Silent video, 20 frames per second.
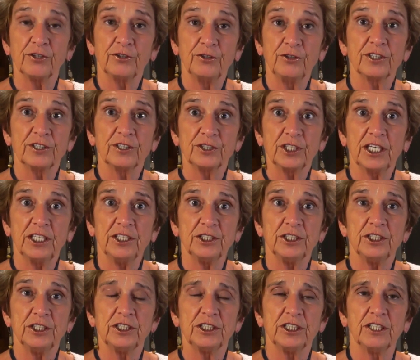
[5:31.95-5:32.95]
And you can change
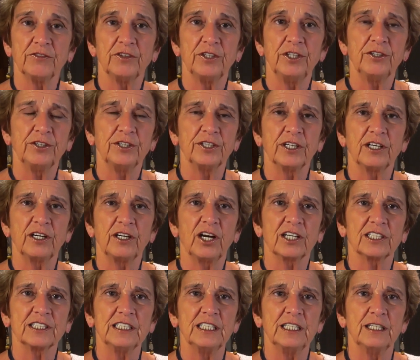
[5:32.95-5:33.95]
each and every year. You're not
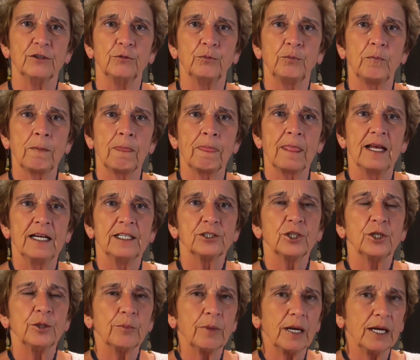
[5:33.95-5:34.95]
locked in. So
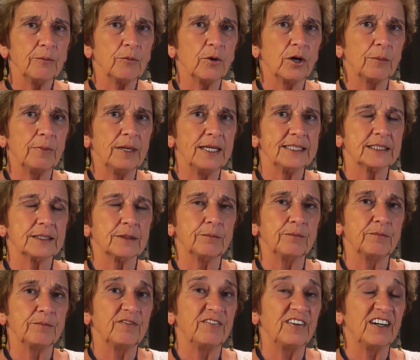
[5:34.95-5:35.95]
you might want to make
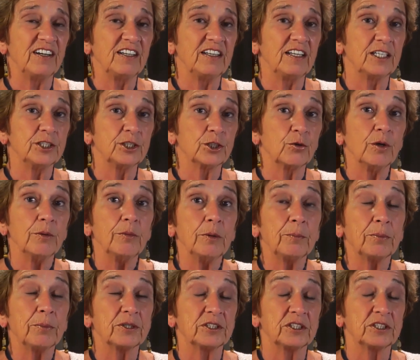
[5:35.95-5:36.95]
some very large equipment
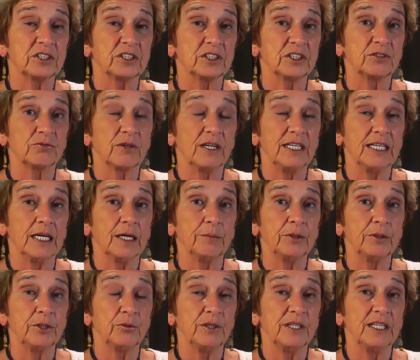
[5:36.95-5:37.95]
purchases right now
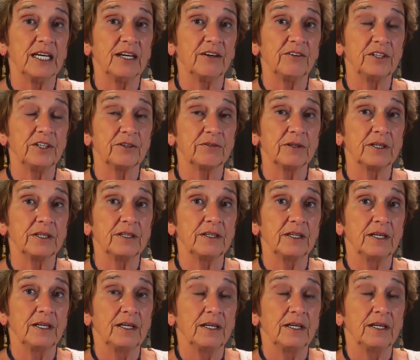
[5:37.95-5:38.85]
between now and year end.